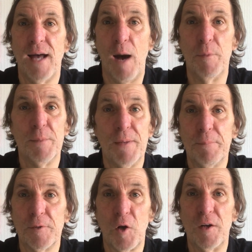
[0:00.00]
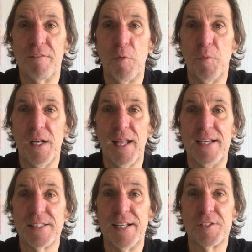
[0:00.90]
How many people don't even
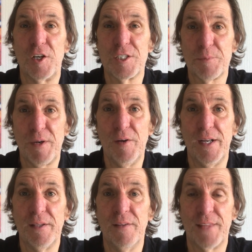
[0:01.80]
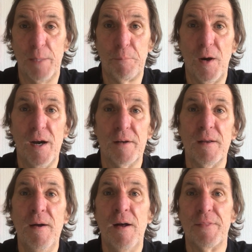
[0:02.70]
realize that it's our spirit, that part
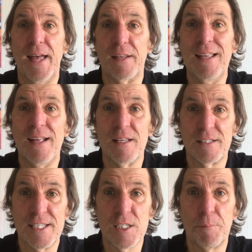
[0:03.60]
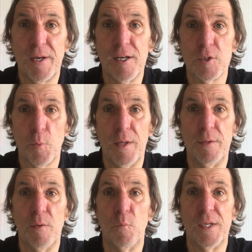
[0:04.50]
that disappears
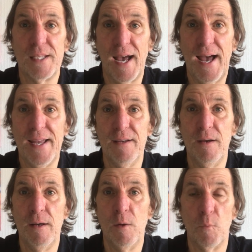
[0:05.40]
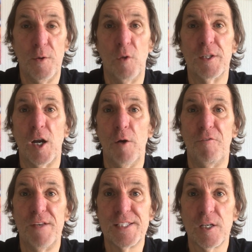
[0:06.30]
when we die, when only our
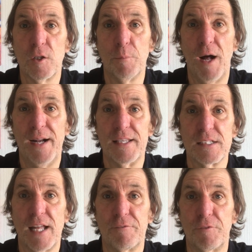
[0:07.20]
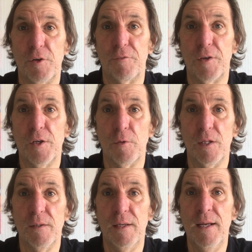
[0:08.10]
physical body is left for a
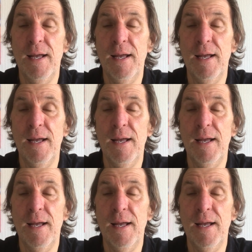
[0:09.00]
funeral.